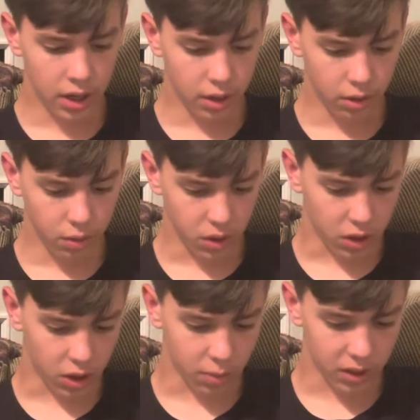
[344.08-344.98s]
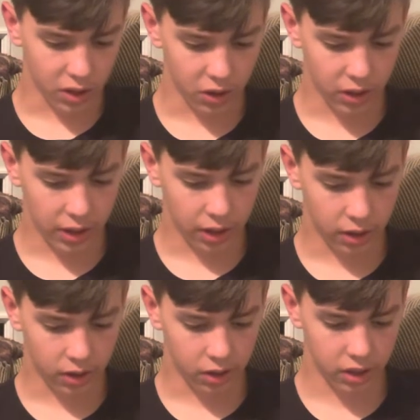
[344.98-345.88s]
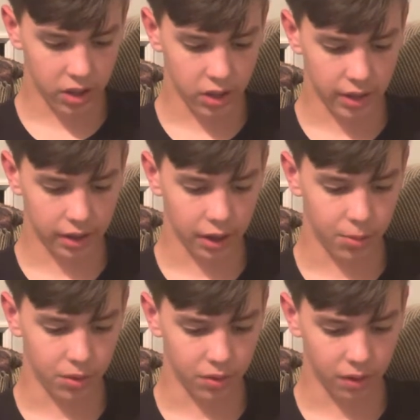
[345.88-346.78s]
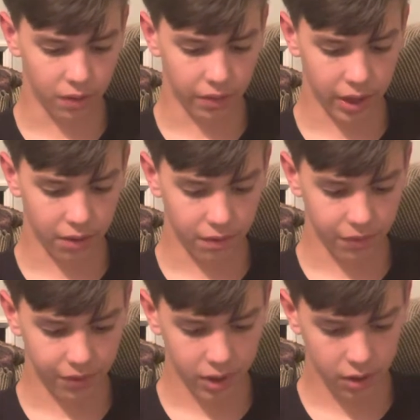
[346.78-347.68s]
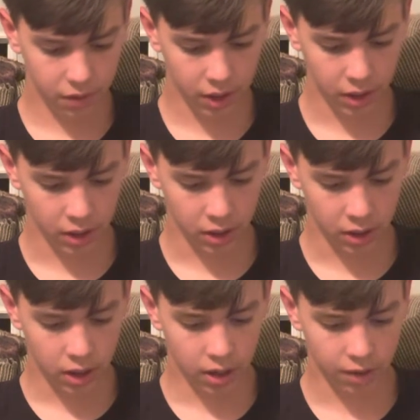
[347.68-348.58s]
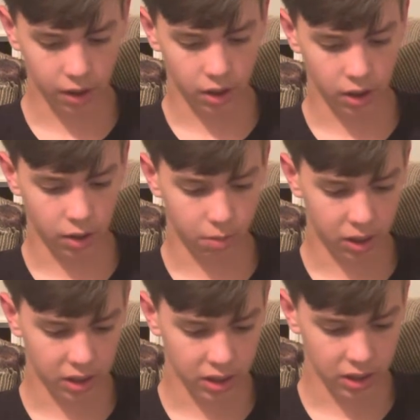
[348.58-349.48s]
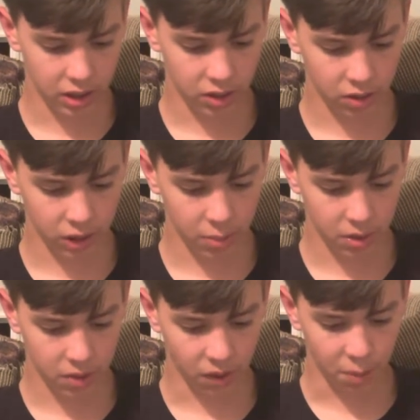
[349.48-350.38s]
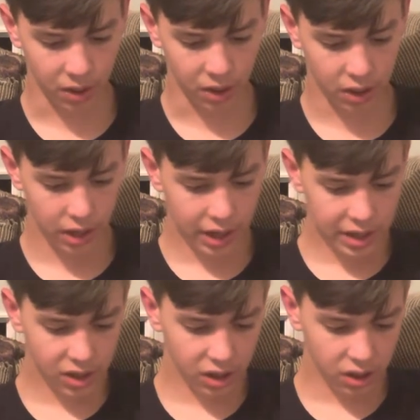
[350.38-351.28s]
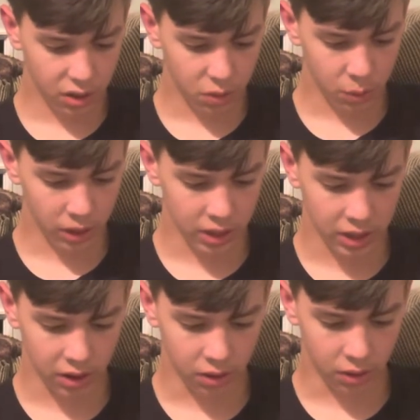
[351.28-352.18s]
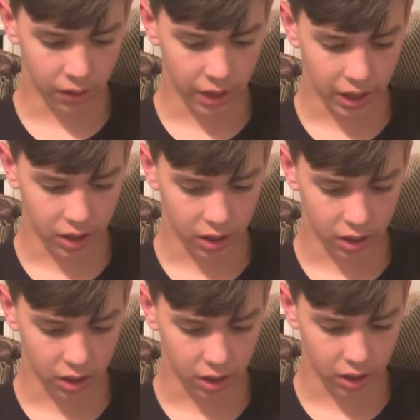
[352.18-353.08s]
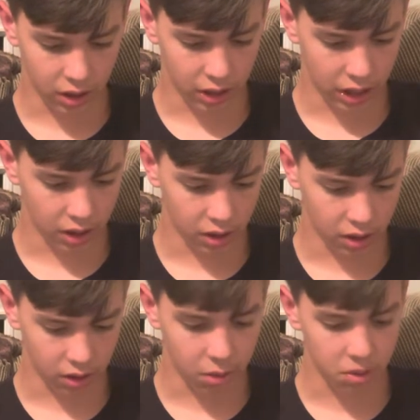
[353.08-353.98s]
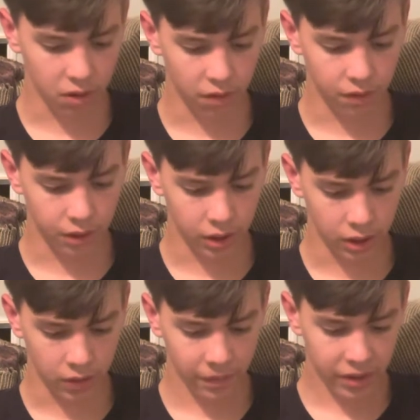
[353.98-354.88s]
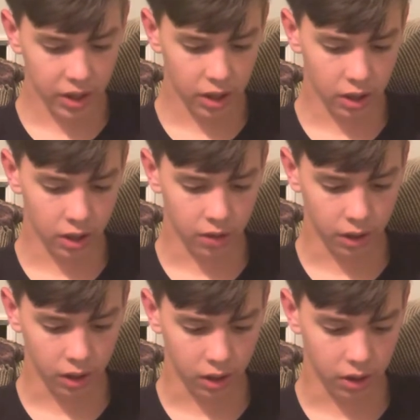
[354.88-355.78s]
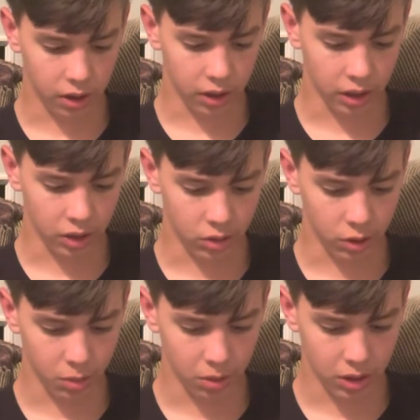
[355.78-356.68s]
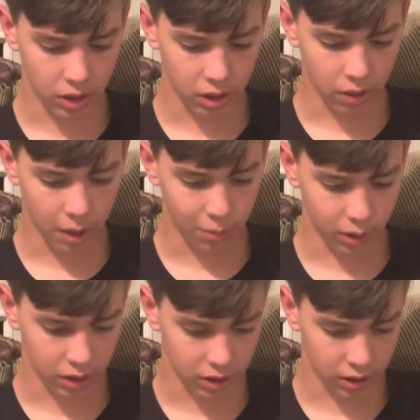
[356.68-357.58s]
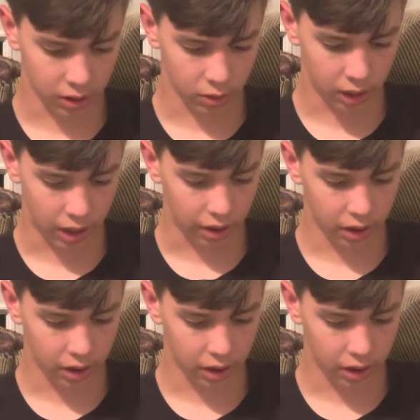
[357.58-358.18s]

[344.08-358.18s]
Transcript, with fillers: "Use your sharp sickle to gather clusters of grapes from the vineyard of the earth, because its grapes have ripened." So the angel swung a sickle at the earth and gathered the grapes of the vineyard uh, of the earth, and he threw them into the great winepress of God's wrath.